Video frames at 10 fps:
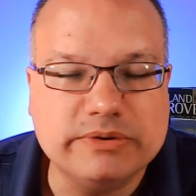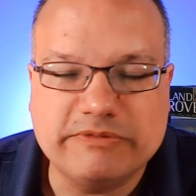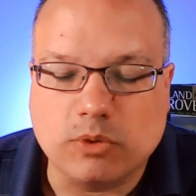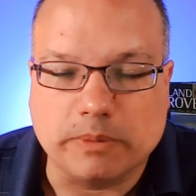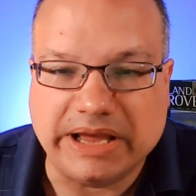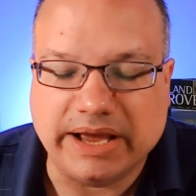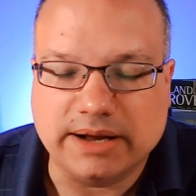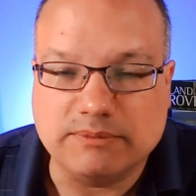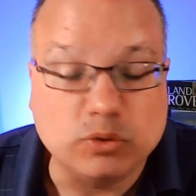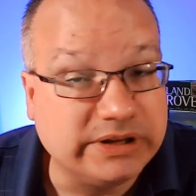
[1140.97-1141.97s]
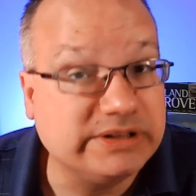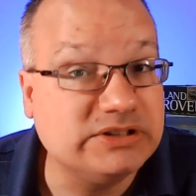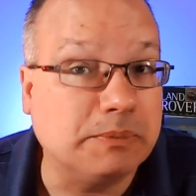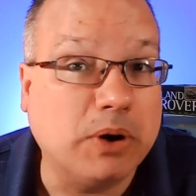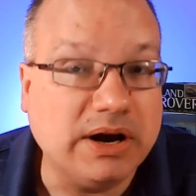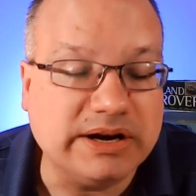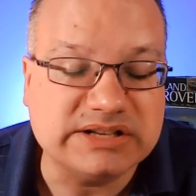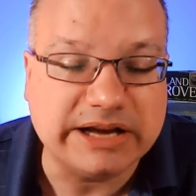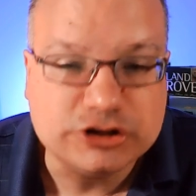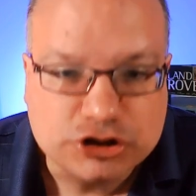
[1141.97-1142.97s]
do it for me, and I'm really
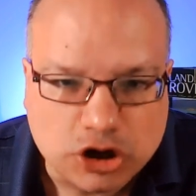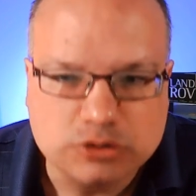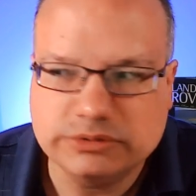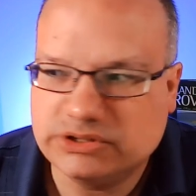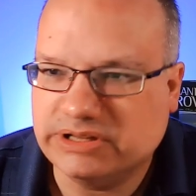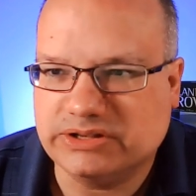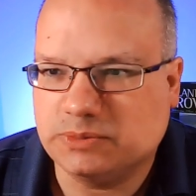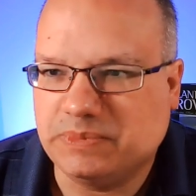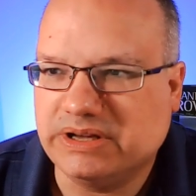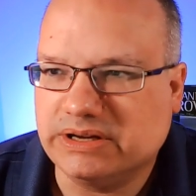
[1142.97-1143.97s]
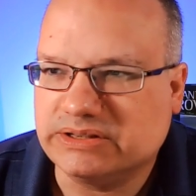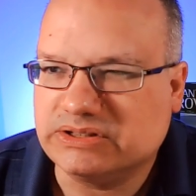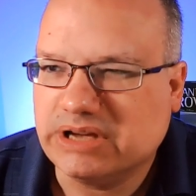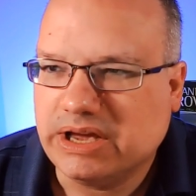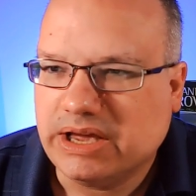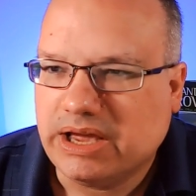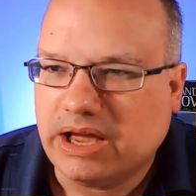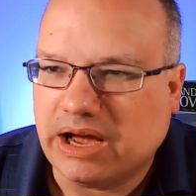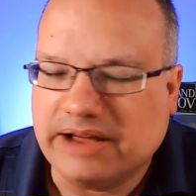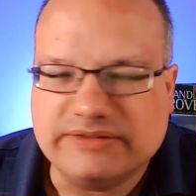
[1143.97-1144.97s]
surprised. I chose this because
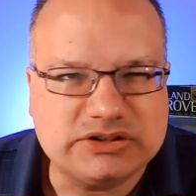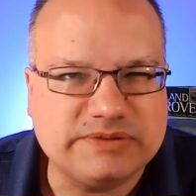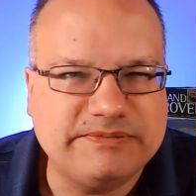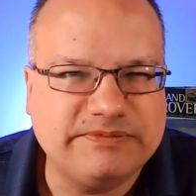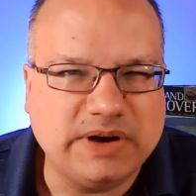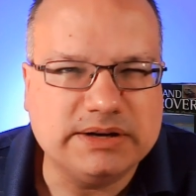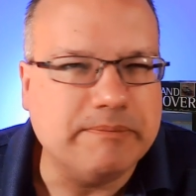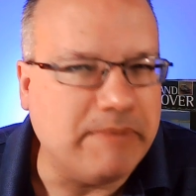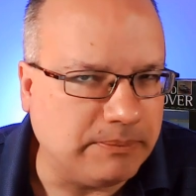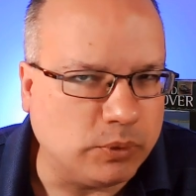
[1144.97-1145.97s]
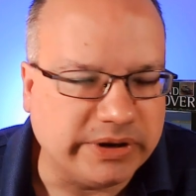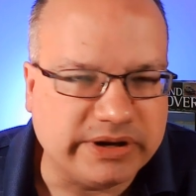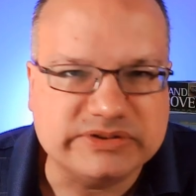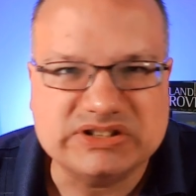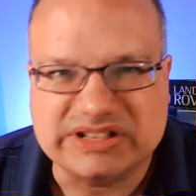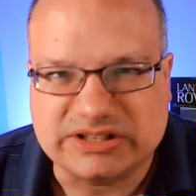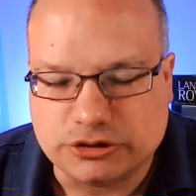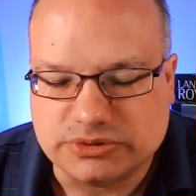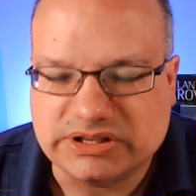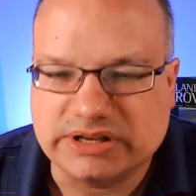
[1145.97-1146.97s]
I have such a fond memory of the
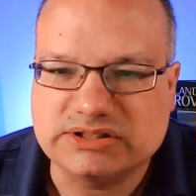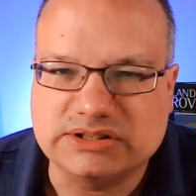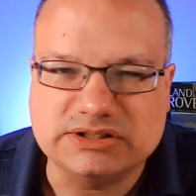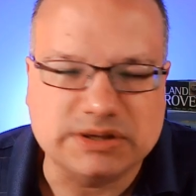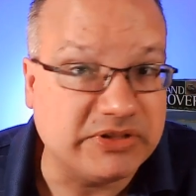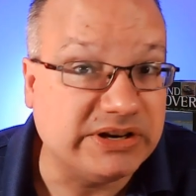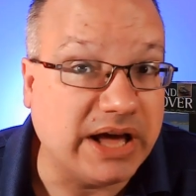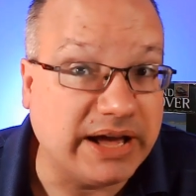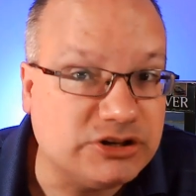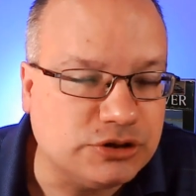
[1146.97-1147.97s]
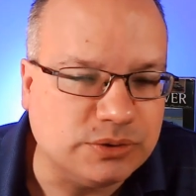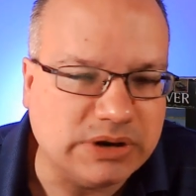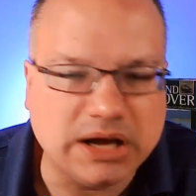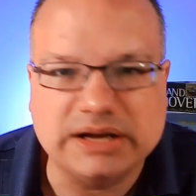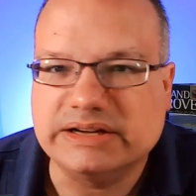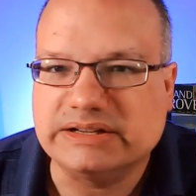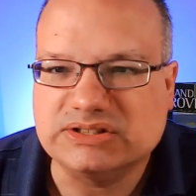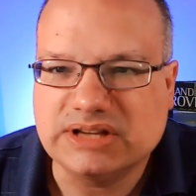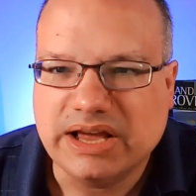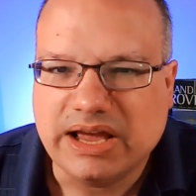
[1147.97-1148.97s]
626 and some of the
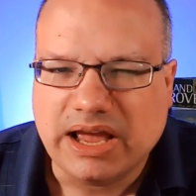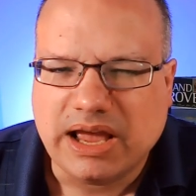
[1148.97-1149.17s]
929s.